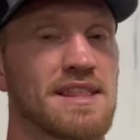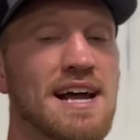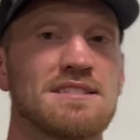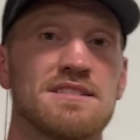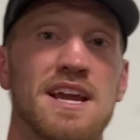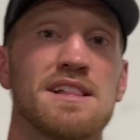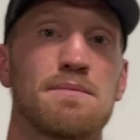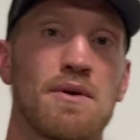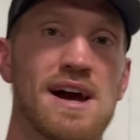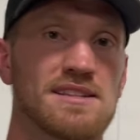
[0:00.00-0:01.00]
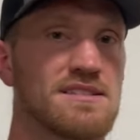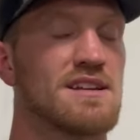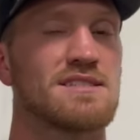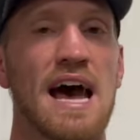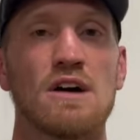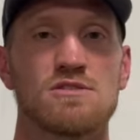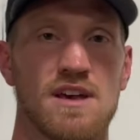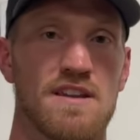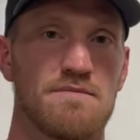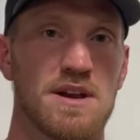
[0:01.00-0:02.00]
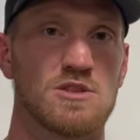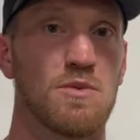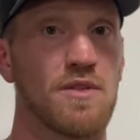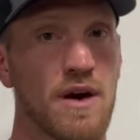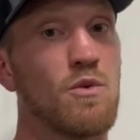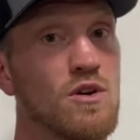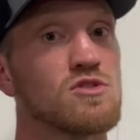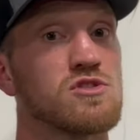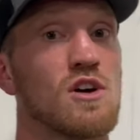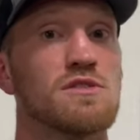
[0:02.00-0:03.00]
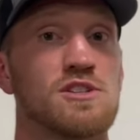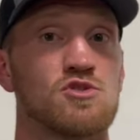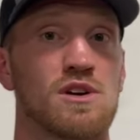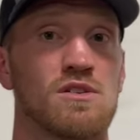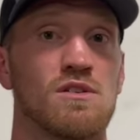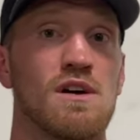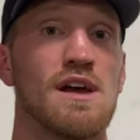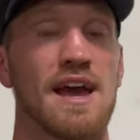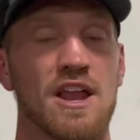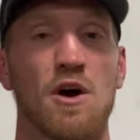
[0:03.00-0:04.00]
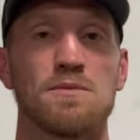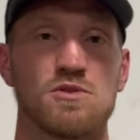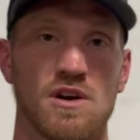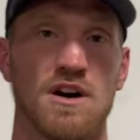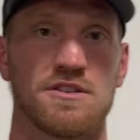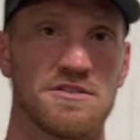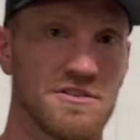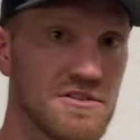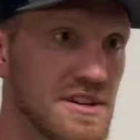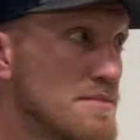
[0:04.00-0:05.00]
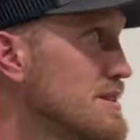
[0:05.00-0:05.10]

And that's a daily practice that's outside of baseball that will slowly trickle and help you conquer your YIPS.